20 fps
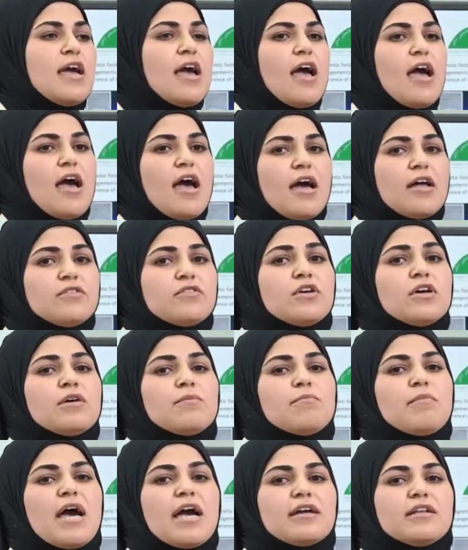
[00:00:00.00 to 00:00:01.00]
and
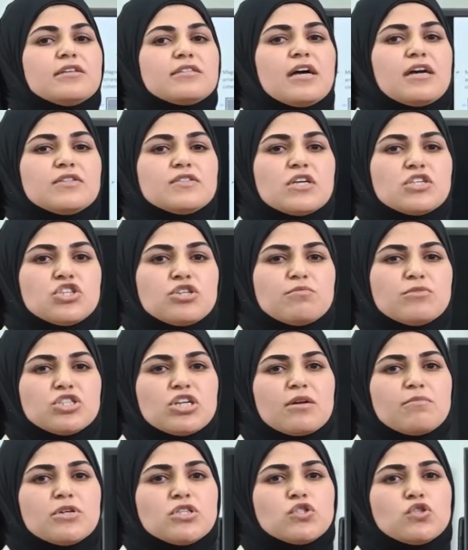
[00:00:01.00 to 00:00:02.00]
magnetization
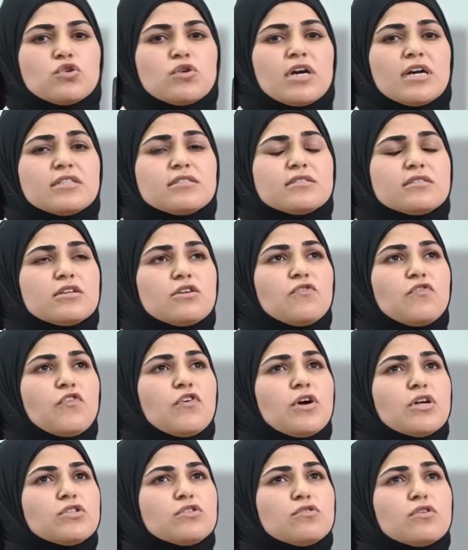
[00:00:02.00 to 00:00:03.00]
measurement to
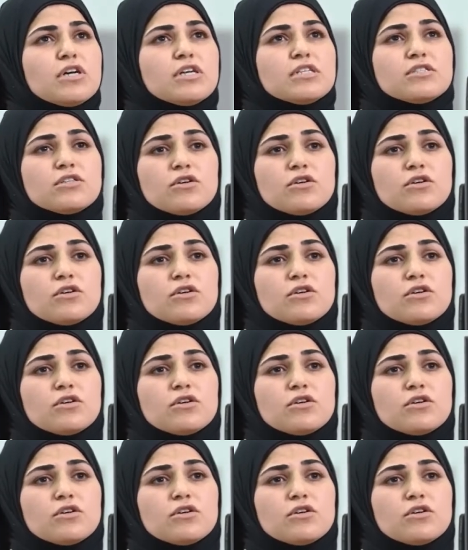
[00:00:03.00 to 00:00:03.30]
get